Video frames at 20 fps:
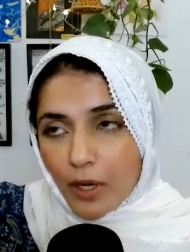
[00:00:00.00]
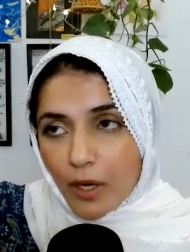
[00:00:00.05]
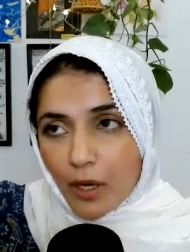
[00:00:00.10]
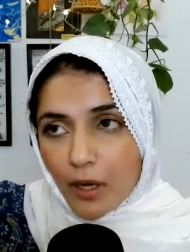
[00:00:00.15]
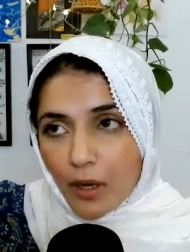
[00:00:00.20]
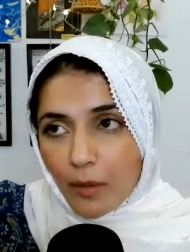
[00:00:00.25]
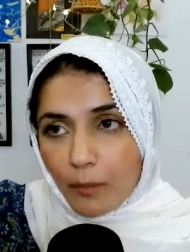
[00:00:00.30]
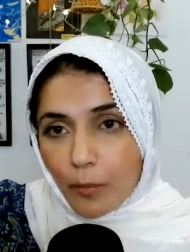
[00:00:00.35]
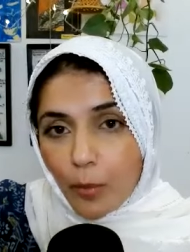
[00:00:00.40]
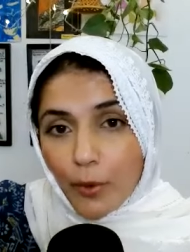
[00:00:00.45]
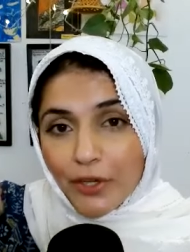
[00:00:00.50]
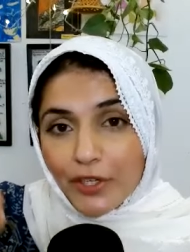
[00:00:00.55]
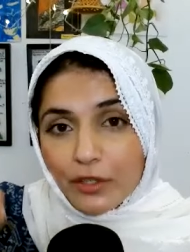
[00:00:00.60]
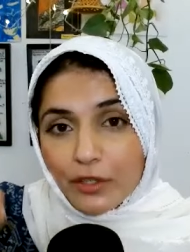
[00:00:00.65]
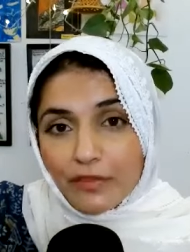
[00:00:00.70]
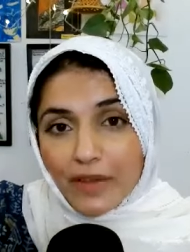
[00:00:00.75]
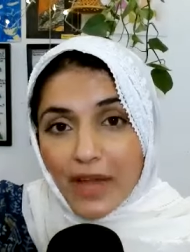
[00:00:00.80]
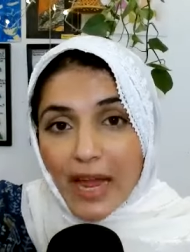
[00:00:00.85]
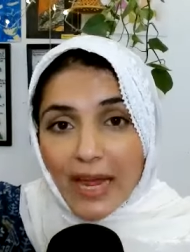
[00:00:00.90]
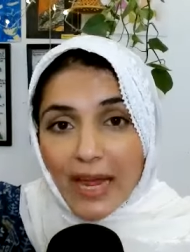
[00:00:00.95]
uh, point
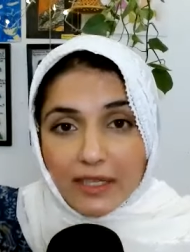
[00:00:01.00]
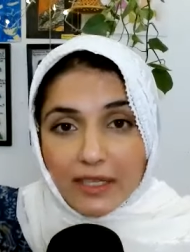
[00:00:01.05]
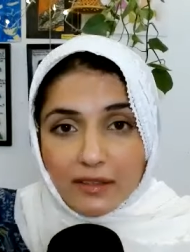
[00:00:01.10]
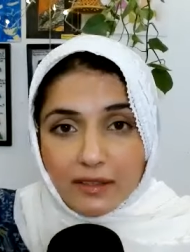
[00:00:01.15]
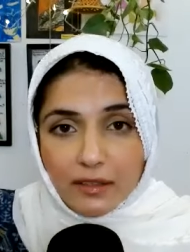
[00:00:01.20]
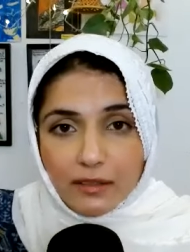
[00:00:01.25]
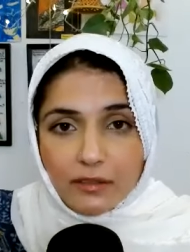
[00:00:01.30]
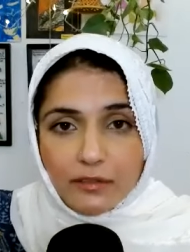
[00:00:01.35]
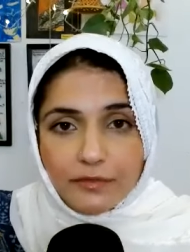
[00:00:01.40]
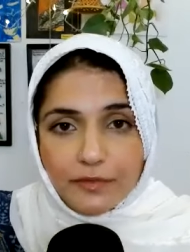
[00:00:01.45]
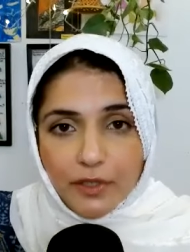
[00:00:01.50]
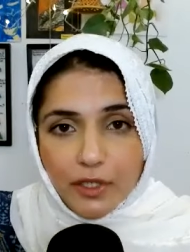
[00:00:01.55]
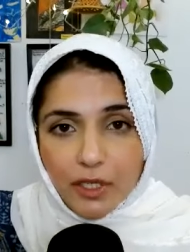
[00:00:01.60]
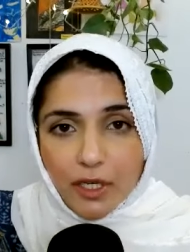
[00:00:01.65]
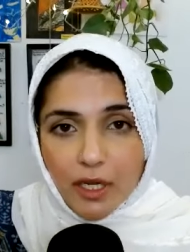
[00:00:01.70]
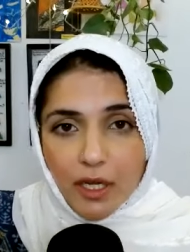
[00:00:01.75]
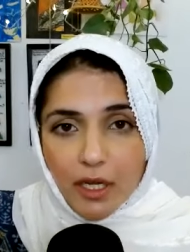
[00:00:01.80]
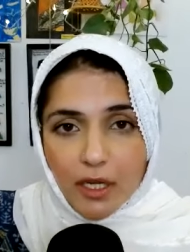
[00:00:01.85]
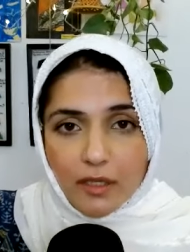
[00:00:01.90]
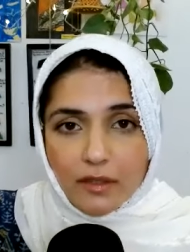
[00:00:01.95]
of access for
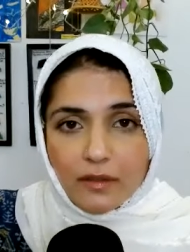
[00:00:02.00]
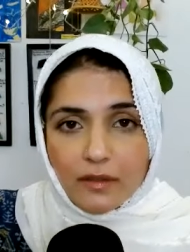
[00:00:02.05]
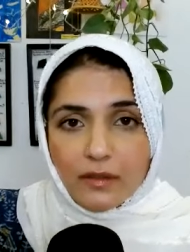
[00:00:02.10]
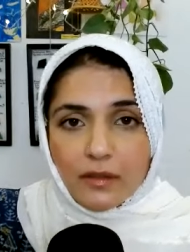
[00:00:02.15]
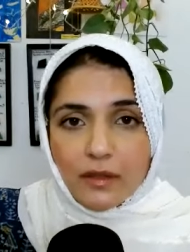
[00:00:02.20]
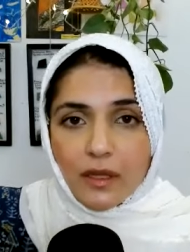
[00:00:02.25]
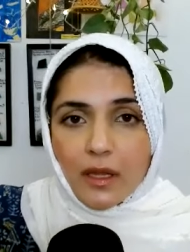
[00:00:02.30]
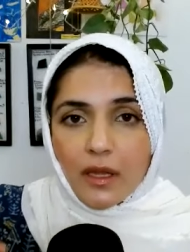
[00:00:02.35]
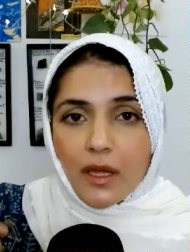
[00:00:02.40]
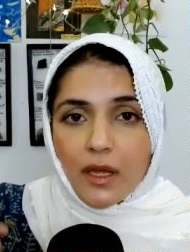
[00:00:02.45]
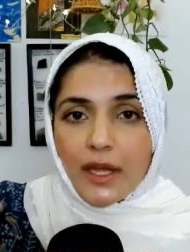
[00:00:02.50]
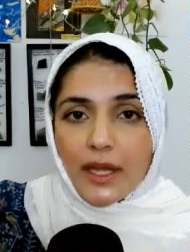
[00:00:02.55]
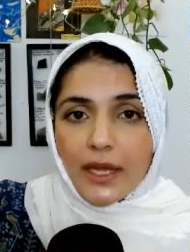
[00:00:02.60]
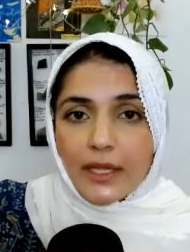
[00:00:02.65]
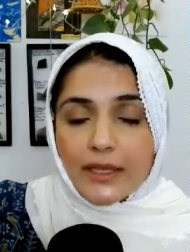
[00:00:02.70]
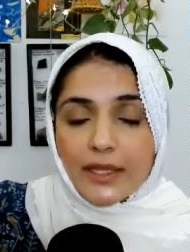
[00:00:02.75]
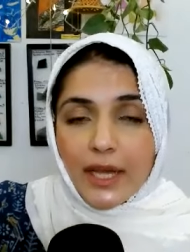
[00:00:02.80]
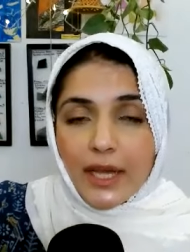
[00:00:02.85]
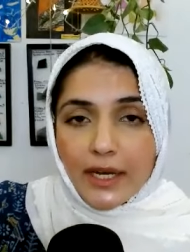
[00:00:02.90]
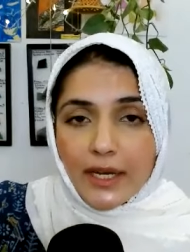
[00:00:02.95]
us
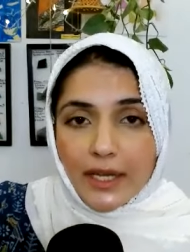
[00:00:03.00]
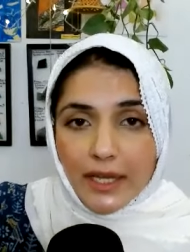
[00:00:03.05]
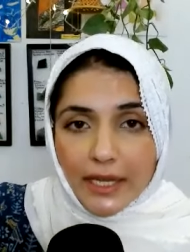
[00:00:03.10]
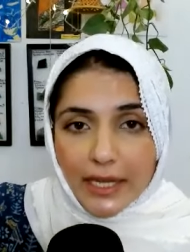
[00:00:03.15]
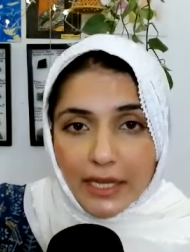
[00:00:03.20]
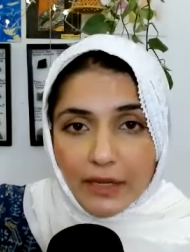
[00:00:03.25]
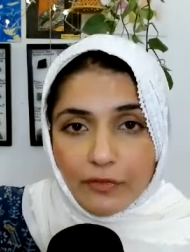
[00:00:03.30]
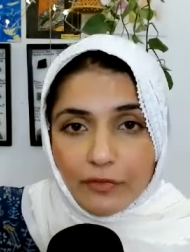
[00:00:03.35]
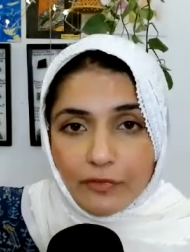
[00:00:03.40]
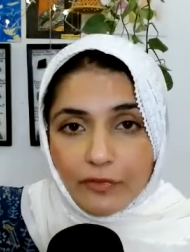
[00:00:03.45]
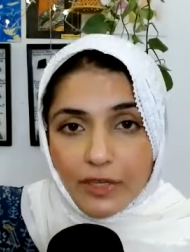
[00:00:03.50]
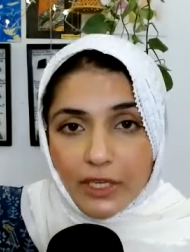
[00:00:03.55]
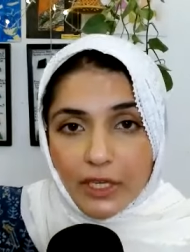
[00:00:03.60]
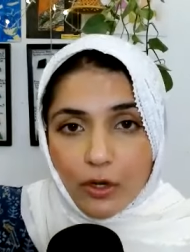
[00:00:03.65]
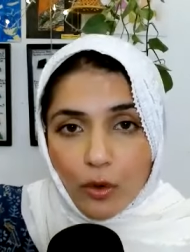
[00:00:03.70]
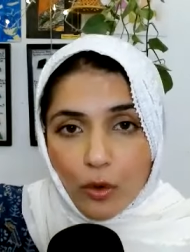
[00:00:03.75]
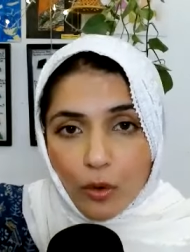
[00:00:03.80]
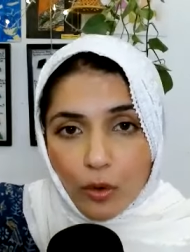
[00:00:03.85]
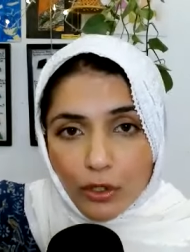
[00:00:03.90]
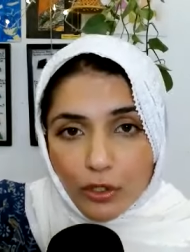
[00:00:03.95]
that if we
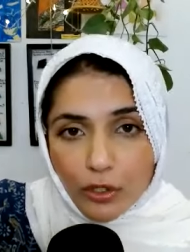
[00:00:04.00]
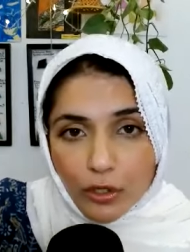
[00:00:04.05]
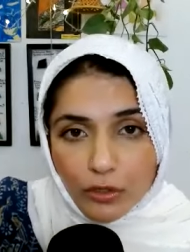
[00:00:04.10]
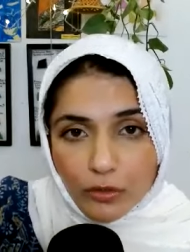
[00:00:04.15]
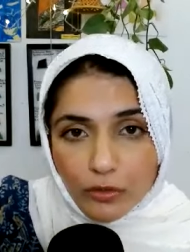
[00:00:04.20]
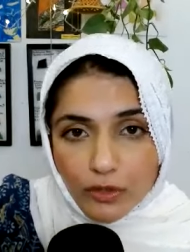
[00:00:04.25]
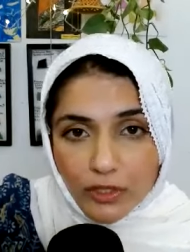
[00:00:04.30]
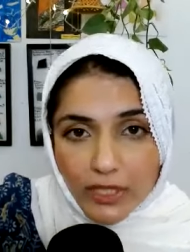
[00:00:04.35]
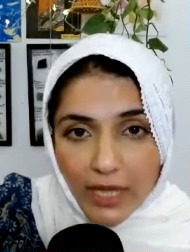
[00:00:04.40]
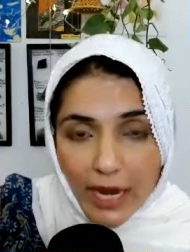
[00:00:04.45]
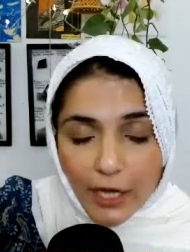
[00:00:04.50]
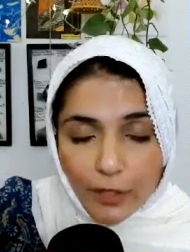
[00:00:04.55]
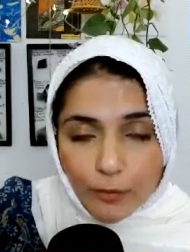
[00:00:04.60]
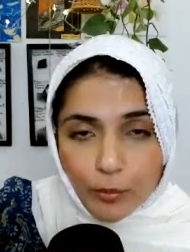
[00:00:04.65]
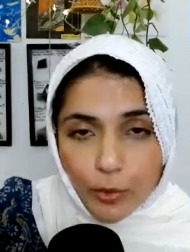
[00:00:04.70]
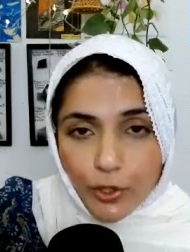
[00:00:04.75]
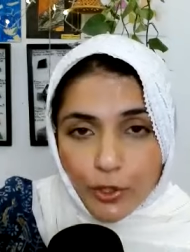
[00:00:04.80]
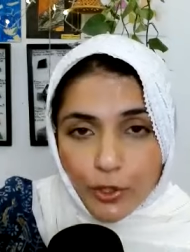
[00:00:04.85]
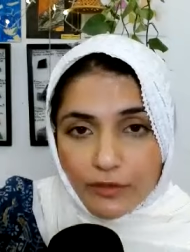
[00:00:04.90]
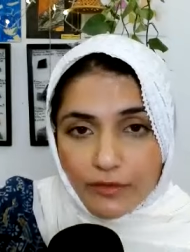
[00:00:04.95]
hold on to
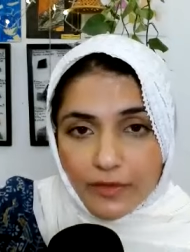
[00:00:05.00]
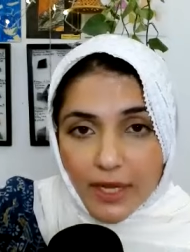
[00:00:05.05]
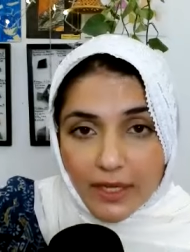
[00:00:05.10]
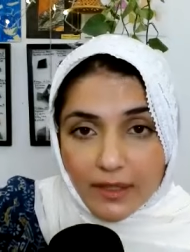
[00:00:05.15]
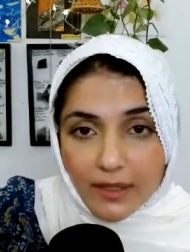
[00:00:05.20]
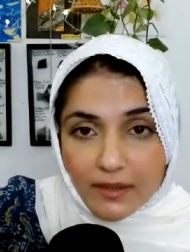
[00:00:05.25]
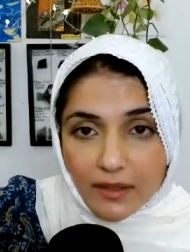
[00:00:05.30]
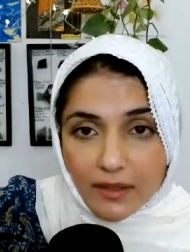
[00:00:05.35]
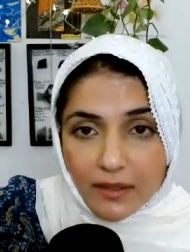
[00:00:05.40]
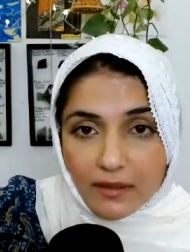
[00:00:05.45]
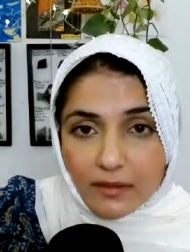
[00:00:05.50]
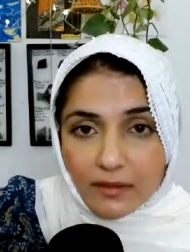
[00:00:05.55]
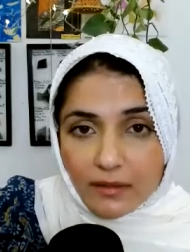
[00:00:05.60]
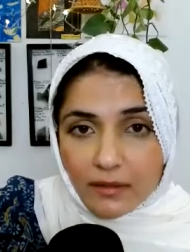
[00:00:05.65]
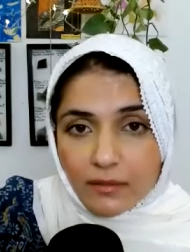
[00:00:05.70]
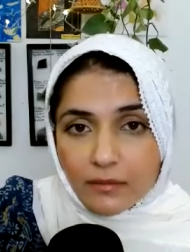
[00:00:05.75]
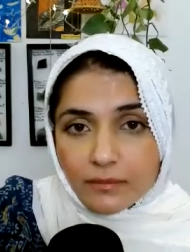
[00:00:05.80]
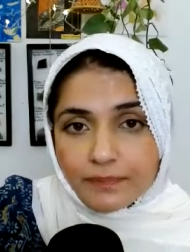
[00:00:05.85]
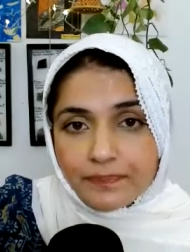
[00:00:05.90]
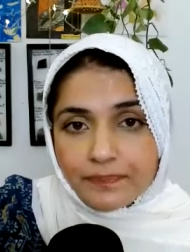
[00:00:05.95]
that point of access,
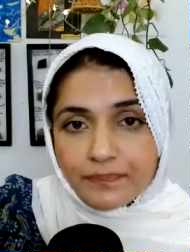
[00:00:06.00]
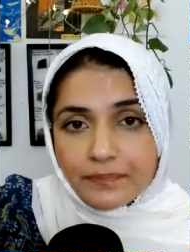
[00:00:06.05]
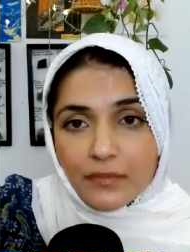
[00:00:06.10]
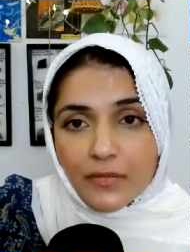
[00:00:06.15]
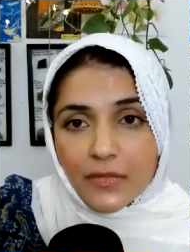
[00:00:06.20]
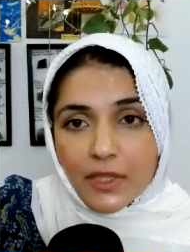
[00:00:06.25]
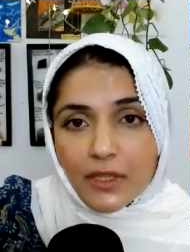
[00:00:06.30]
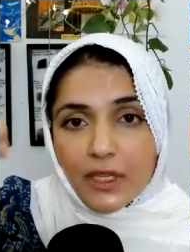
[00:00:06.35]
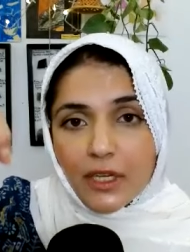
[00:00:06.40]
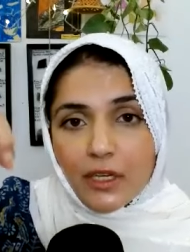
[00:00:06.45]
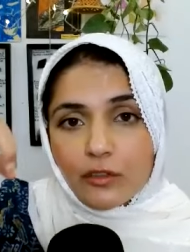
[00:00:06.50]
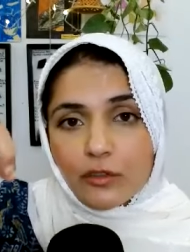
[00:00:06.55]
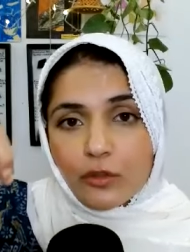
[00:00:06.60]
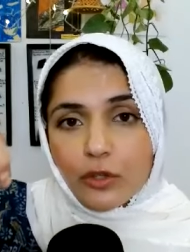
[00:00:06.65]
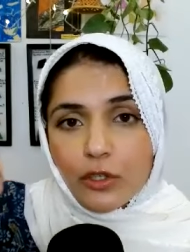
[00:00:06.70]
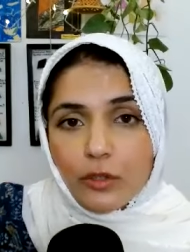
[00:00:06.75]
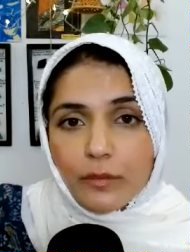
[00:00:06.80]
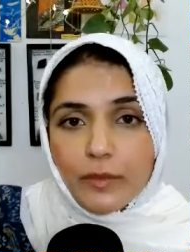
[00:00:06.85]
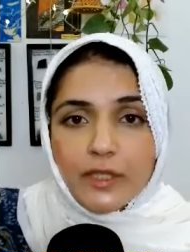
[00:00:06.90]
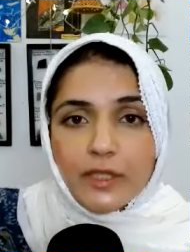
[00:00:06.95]
there's
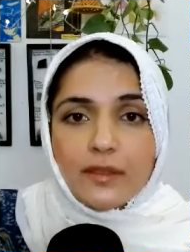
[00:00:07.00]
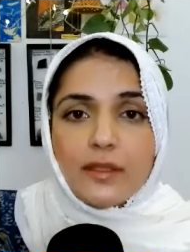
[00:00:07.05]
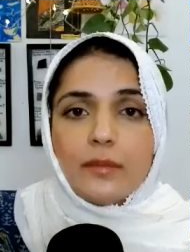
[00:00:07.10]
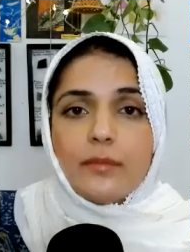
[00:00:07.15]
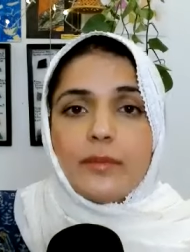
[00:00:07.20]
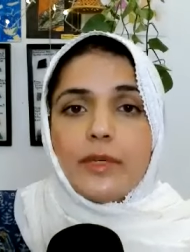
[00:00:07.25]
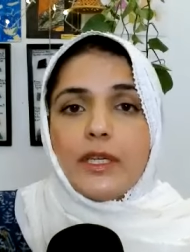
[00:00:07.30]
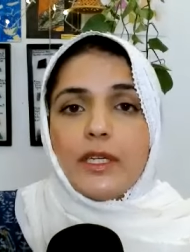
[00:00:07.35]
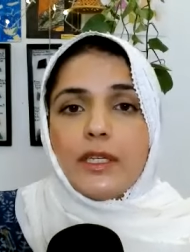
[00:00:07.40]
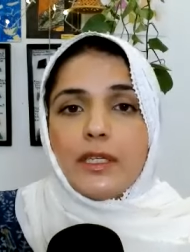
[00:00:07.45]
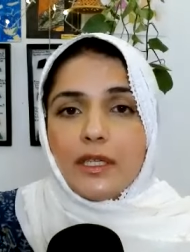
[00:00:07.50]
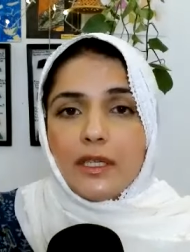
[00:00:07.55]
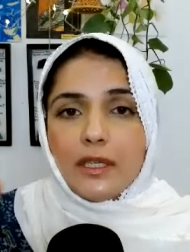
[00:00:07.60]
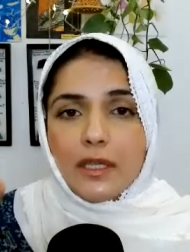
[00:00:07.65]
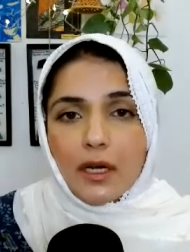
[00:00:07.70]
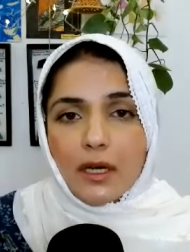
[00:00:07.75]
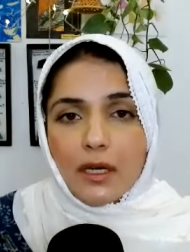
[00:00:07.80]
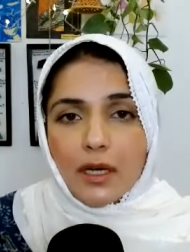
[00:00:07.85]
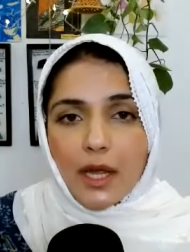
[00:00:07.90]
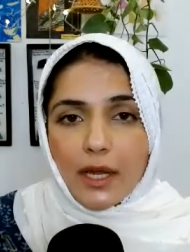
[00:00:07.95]
going to be a stability in
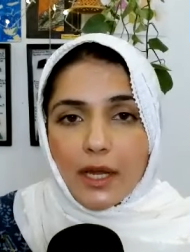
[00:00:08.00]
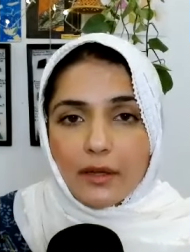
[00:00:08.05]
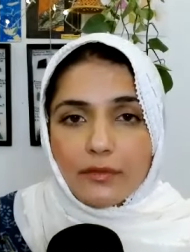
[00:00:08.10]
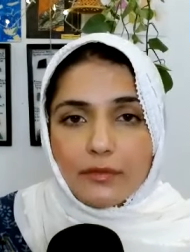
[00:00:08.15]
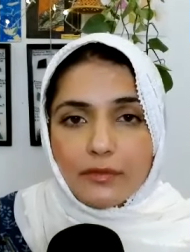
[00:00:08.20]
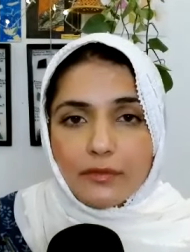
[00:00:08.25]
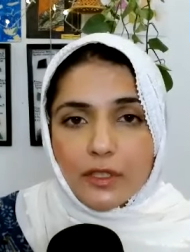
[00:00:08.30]
our life.